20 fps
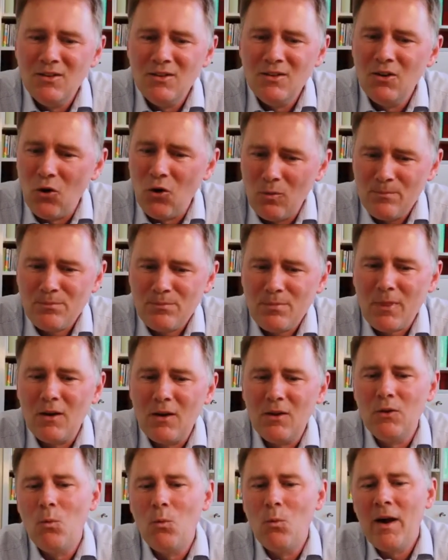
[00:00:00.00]
No,
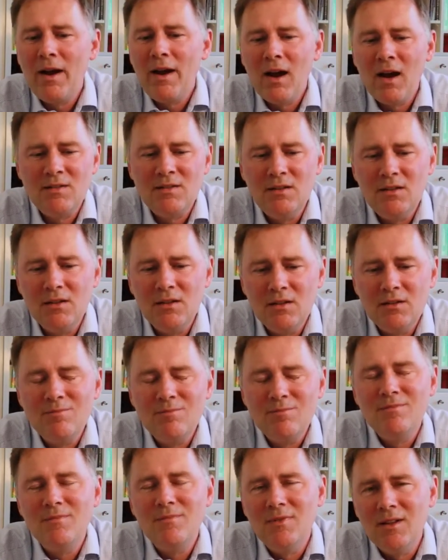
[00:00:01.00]
the way I see
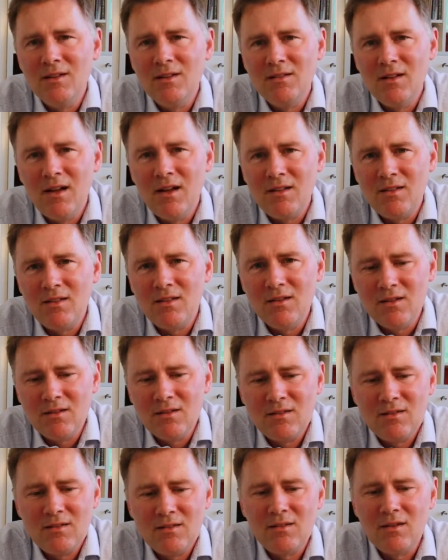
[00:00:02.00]
it is like
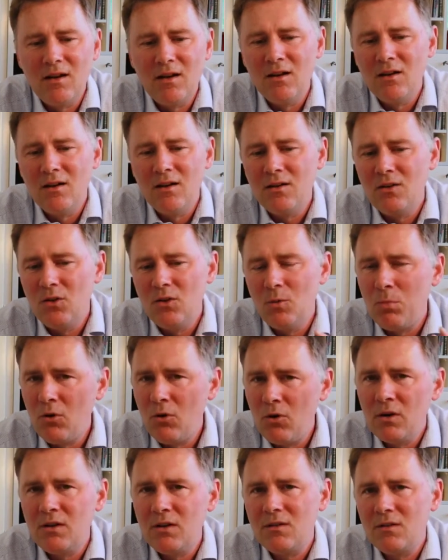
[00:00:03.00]
this. The
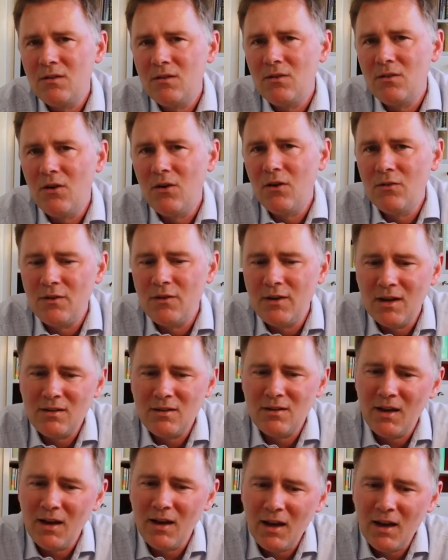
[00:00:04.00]
point of
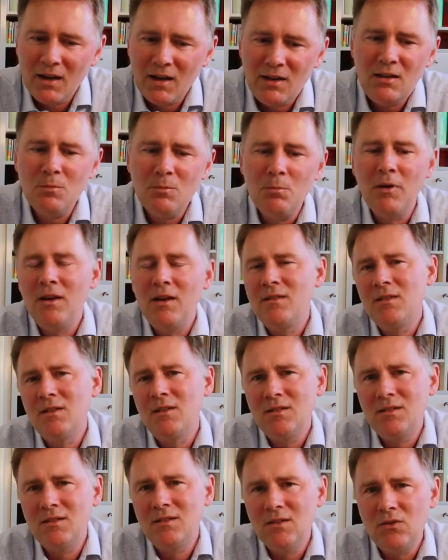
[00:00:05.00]
getting any
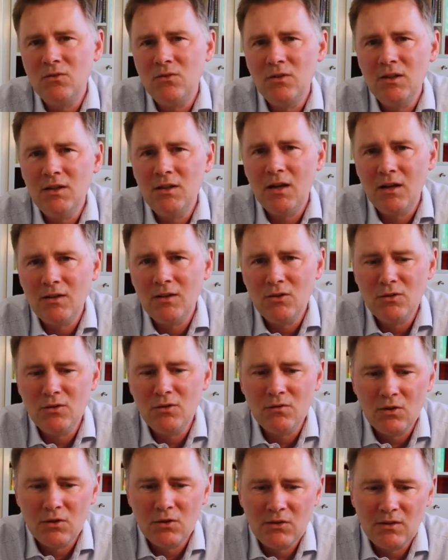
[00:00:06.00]
basic degree at
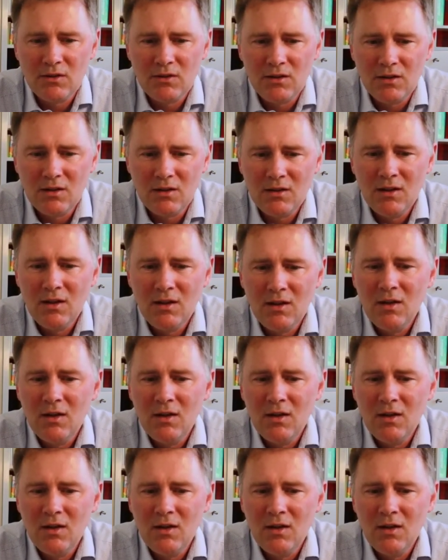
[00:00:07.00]
university